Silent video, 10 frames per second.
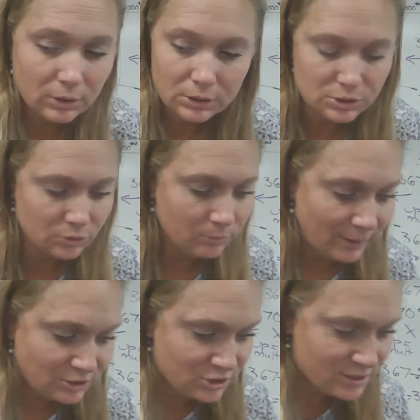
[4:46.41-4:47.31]
going to do
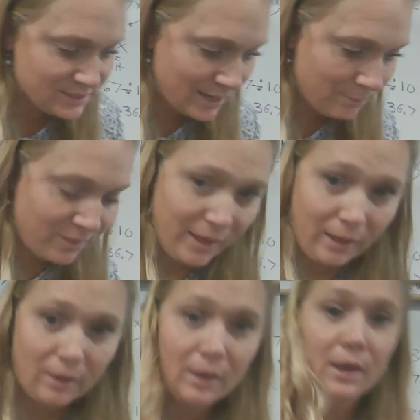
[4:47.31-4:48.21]
much the same thing,